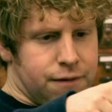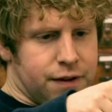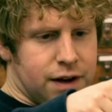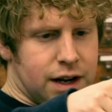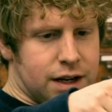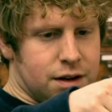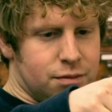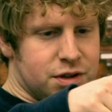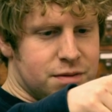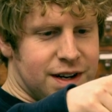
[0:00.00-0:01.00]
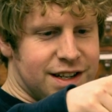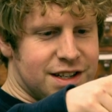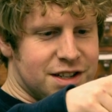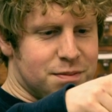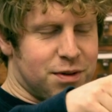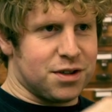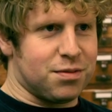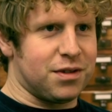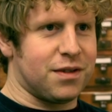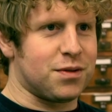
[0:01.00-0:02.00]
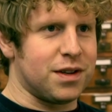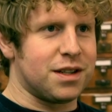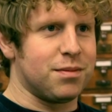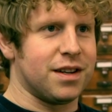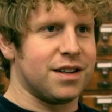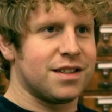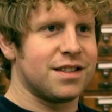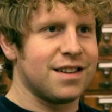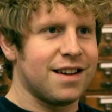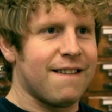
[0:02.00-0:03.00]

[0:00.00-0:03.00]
Fill an egg cup with as many tears as possible. You have 20 minutes.